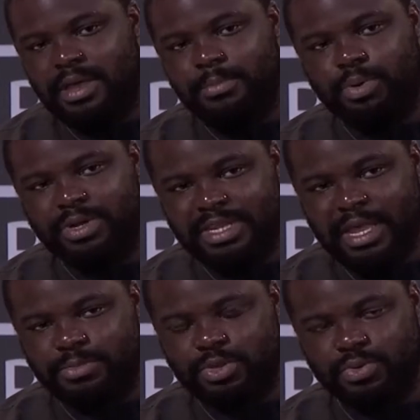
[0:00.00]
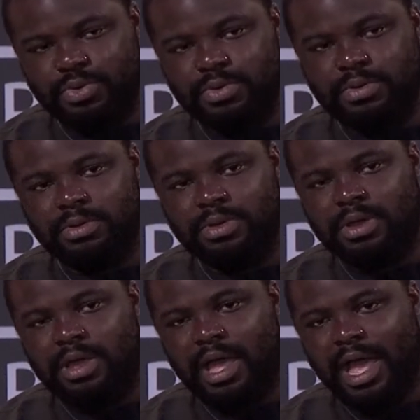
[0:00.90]
putting them through
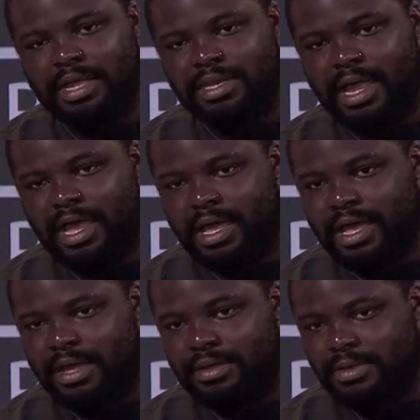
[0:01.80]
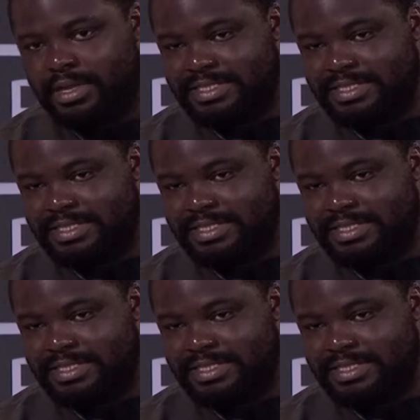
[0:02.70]
a